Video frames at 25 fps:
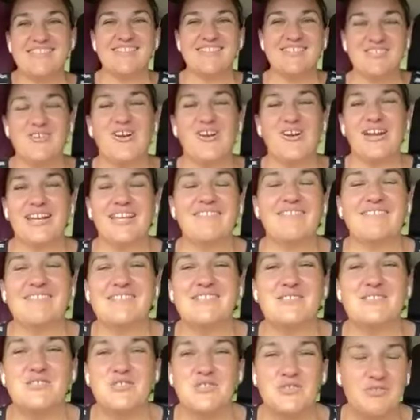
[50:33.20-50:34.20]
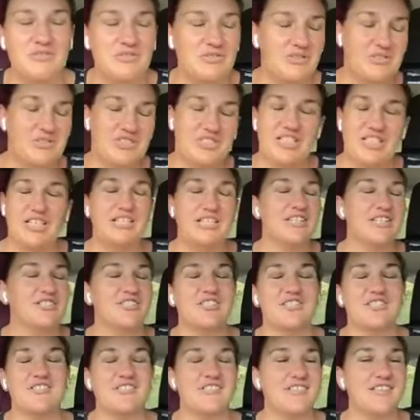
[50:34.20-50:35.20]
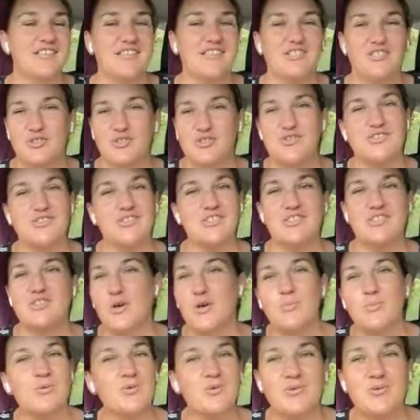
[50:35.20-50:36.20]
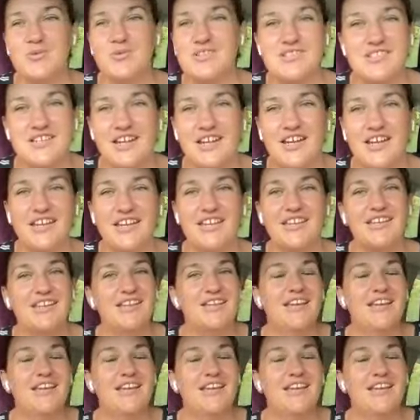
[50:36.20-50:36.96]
is to try and eat this deliciously juicy tomahawk steak.